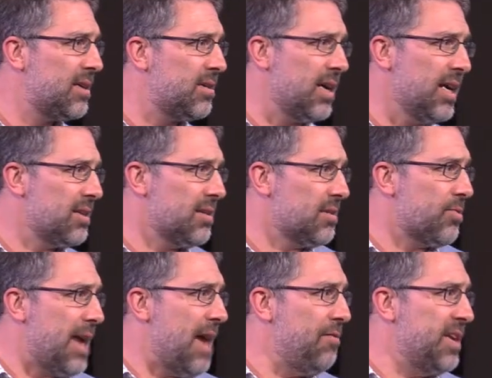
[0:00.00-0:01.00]
right? The
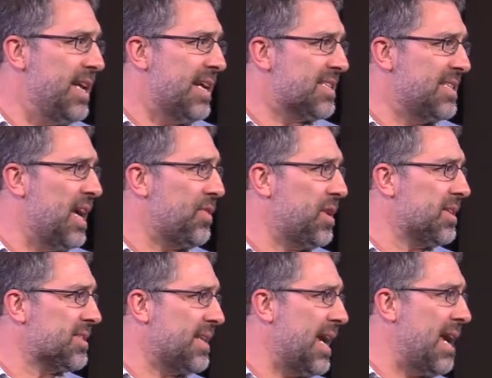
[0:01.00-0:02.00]
gravity has nothing to
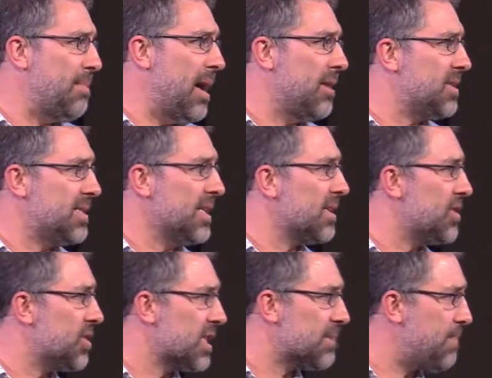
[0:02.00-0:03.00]
say about
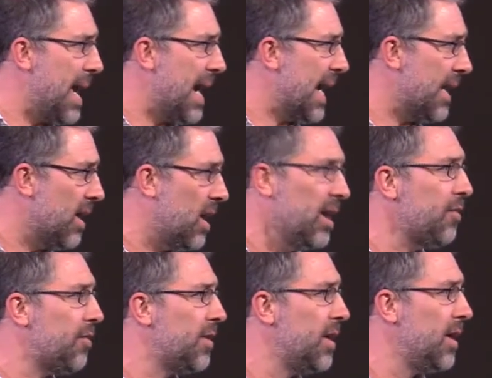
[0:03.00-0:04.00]
diligence paying off.
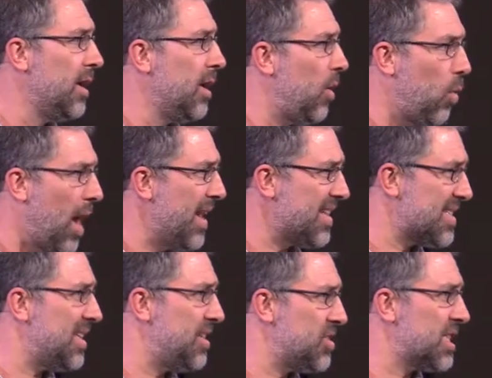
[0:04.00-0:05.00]
Why does
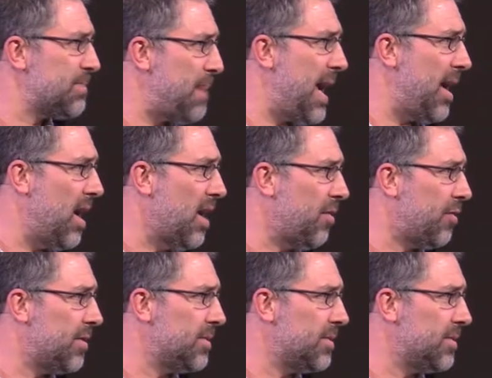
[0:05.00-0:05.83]
diligence pay off?